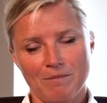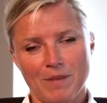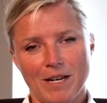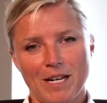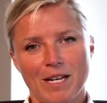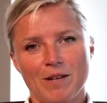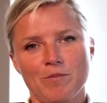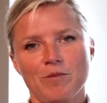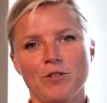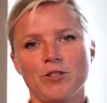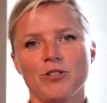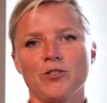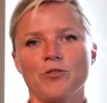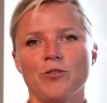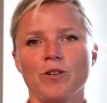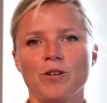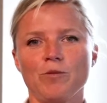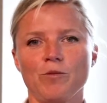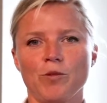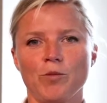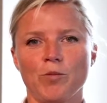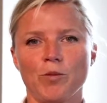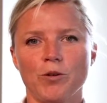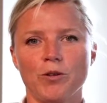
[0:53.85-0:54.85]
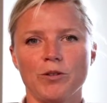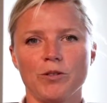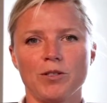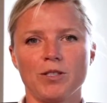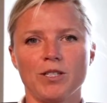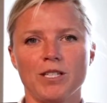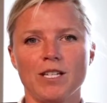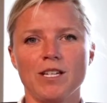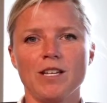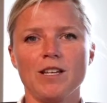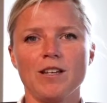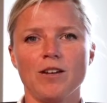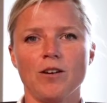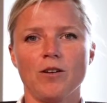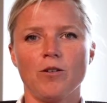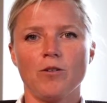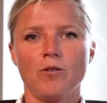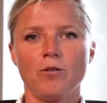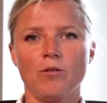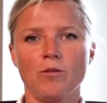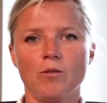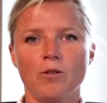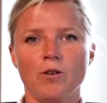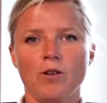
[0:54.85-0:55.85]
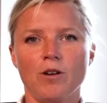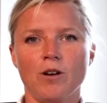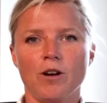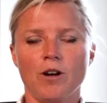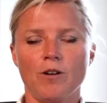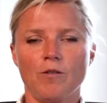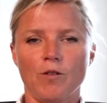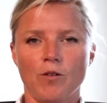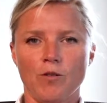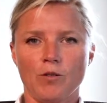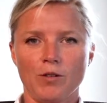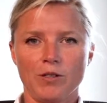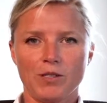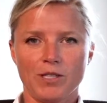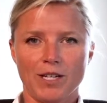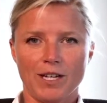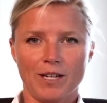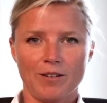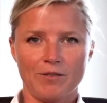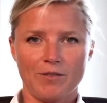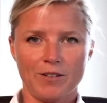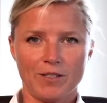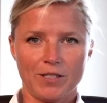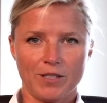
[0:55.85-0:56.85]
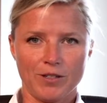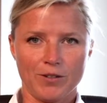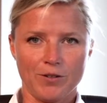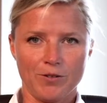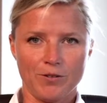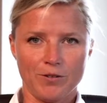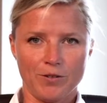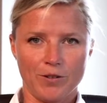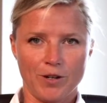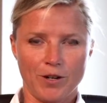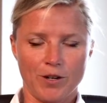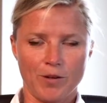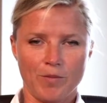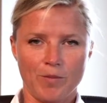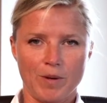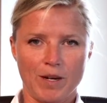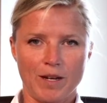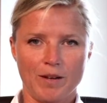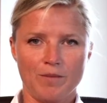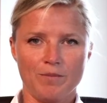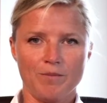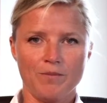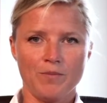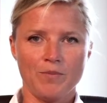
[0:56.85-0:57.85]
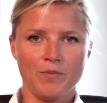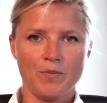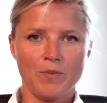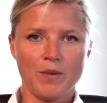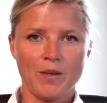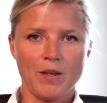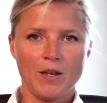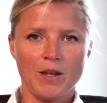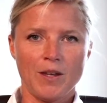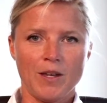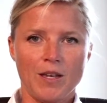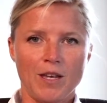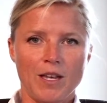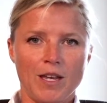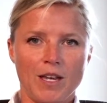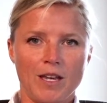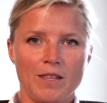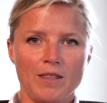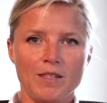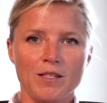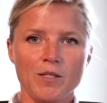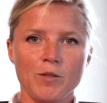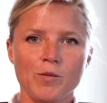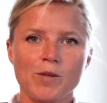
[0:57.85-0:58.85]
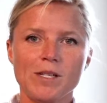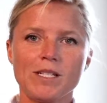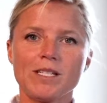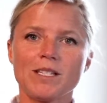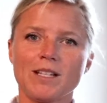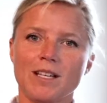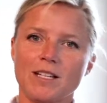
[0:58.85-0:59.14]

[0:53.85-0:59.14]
My name is Jody Ruppert, CEO of OSI Physical Therapy. In this week's